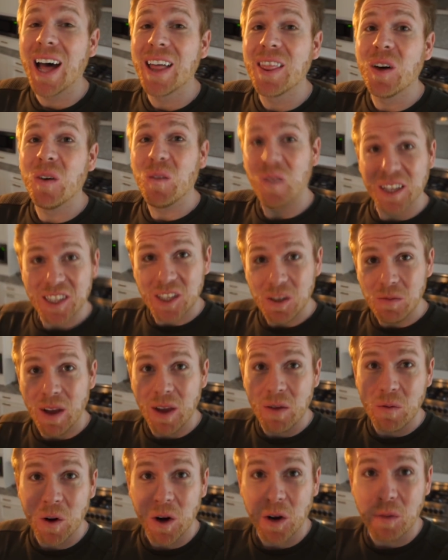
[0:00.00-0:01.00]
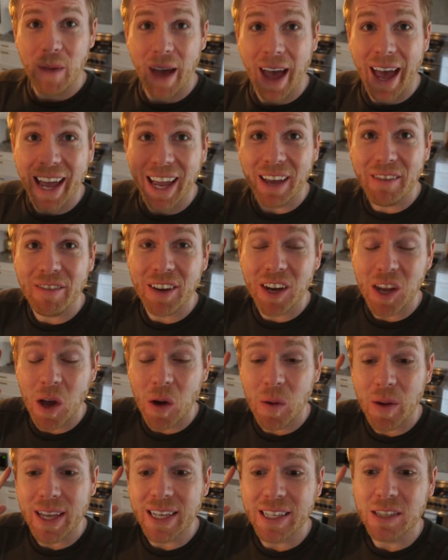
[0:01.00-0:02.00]
The What's in My Work Bag
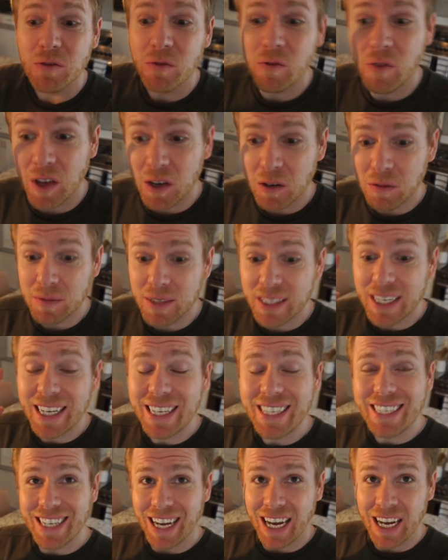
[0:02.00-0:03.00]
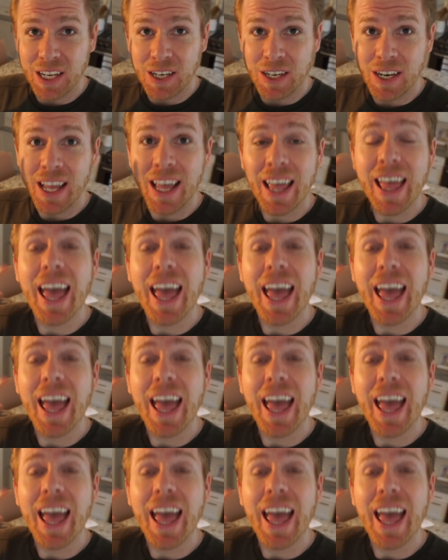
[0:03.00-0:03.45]
video is filmed and done.